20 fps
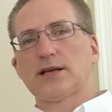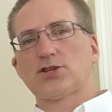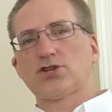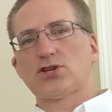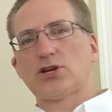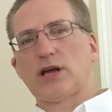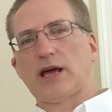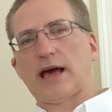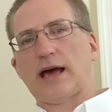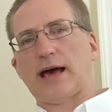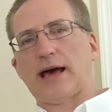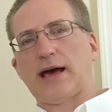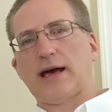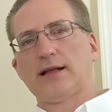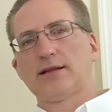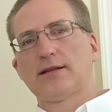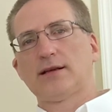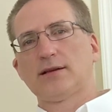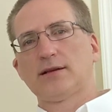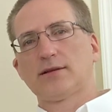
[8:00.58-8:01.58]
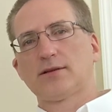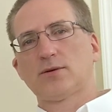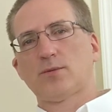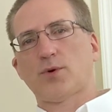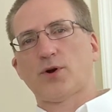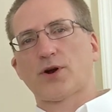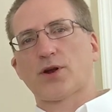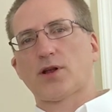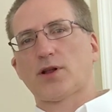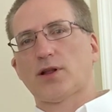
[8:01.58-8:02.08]
that she had
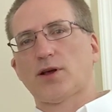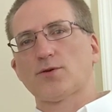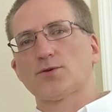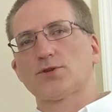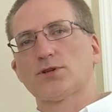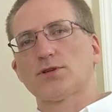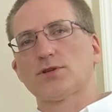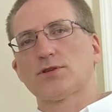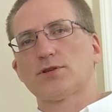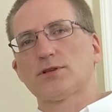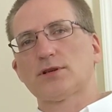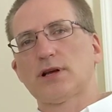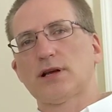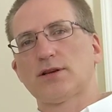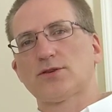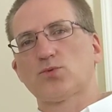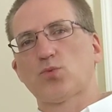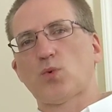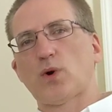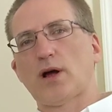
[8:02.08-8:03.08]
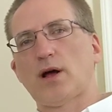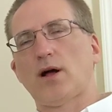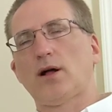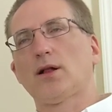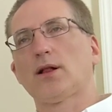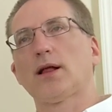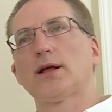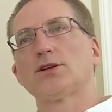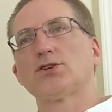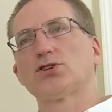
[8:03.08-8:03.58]
tuberculosis as
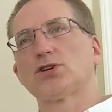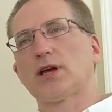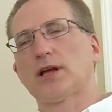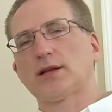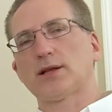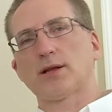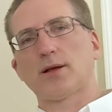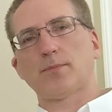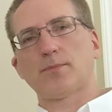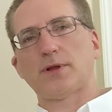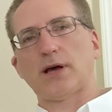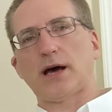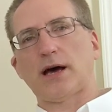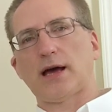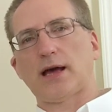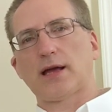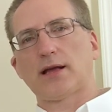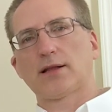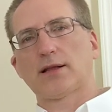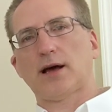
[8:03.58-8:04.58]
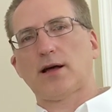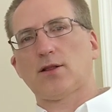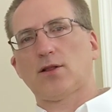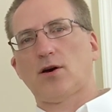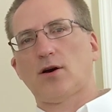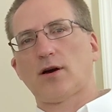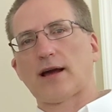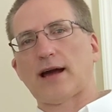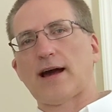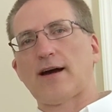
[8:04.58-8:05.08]
well, and she ended up dying not
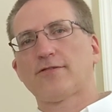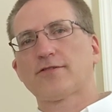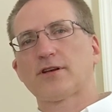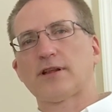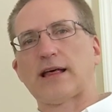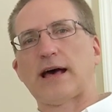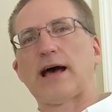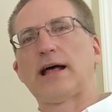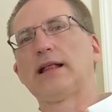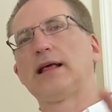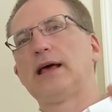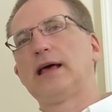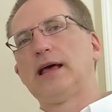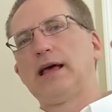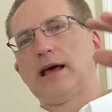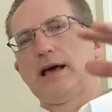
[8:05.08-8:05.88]
long after that.